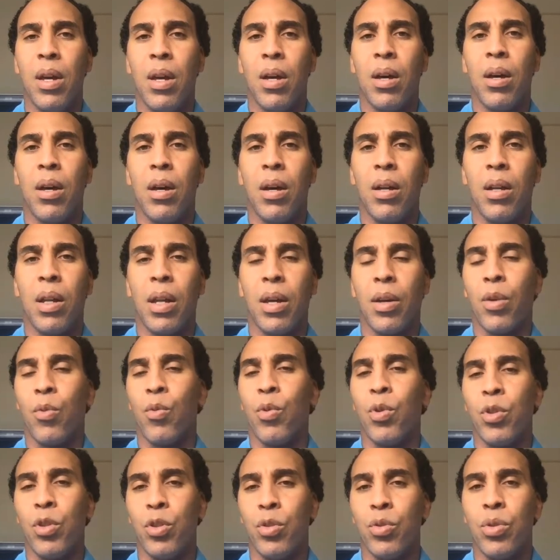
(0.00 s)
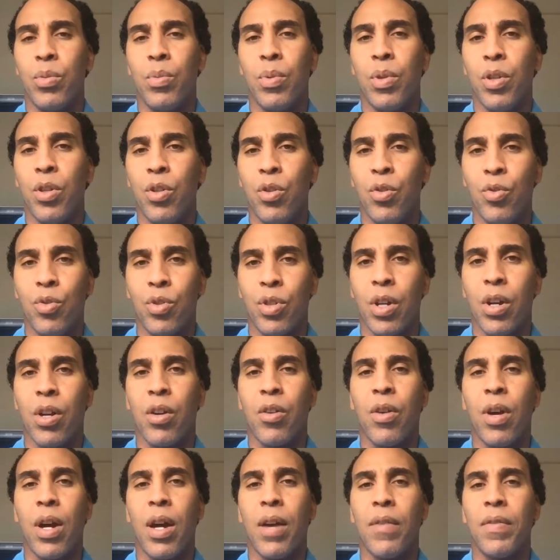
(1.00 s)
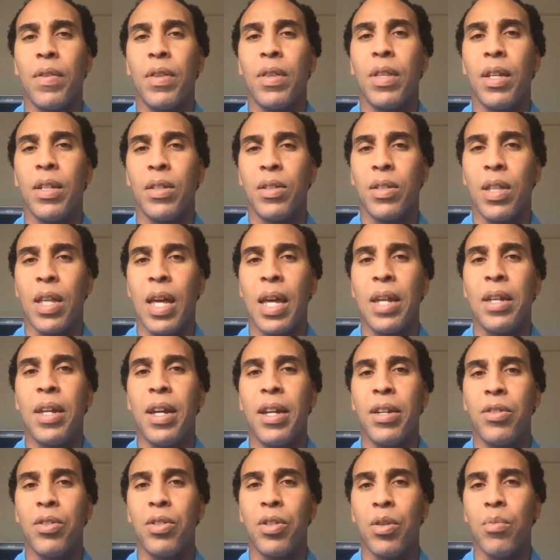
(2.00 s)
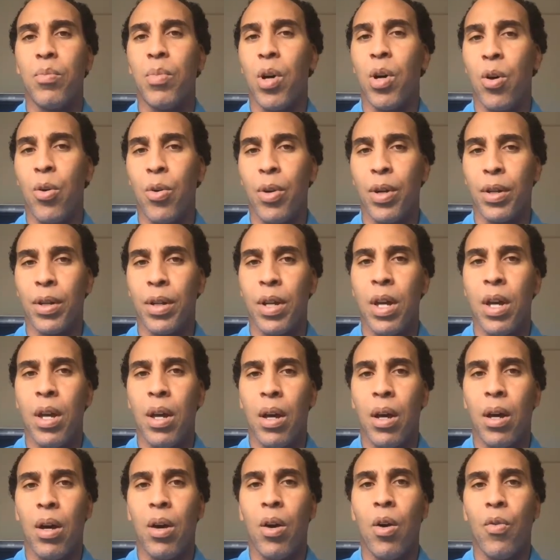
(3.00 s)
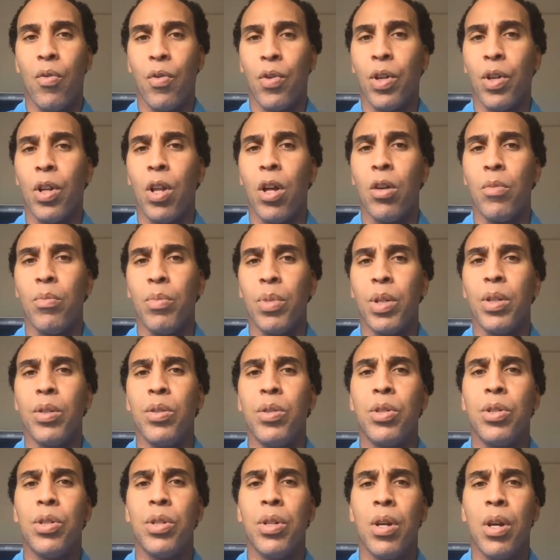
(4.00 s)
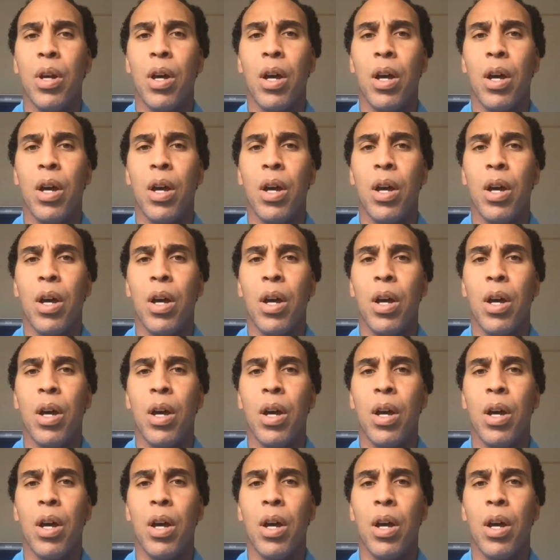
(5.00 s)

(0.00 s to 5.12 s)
uh, like what used to be Hughes Aircraft and things of that nature, Boeing uh, over in Long Beach.